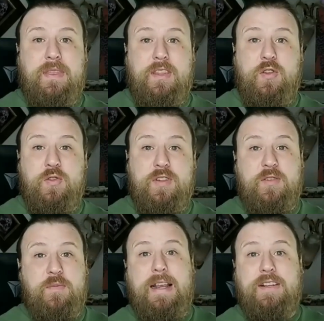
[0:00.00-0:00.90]
use
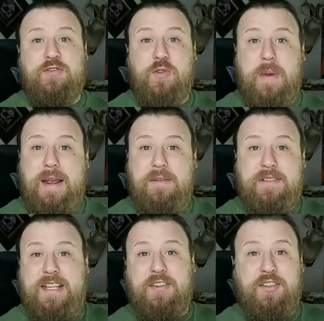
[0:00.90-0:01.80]
his mind control powers
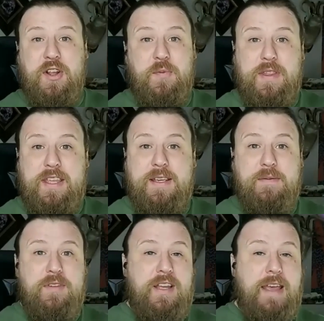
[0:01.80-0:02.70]
to get her to come with
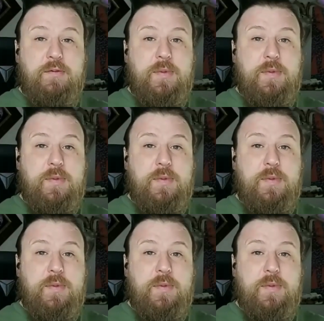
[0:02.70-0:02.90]
him to have a